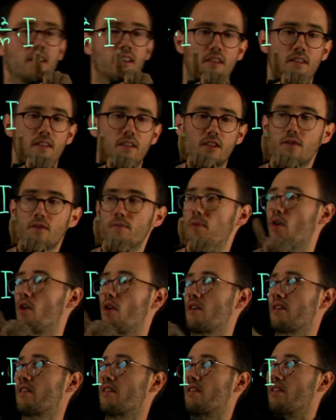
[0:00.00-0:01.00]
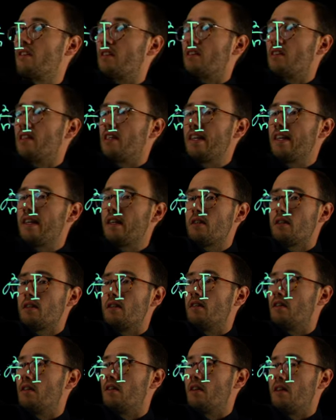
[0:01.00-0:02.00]
this part here
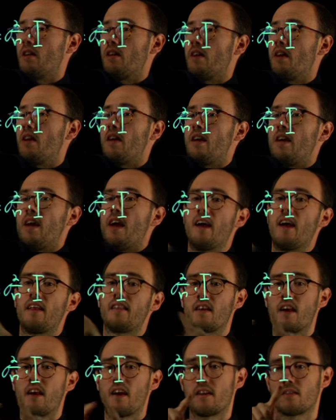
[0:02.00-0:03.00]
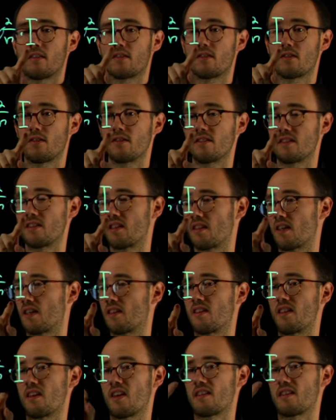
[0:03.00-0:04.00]
and then considered
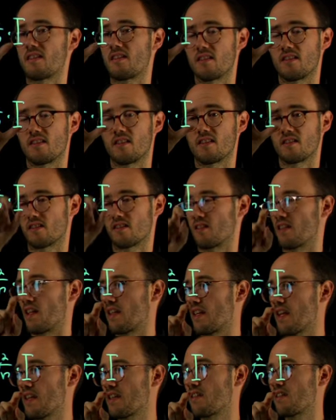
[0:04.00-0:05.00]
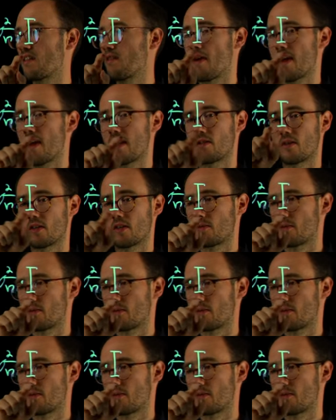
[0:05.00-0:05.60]
that this is an identity matrix.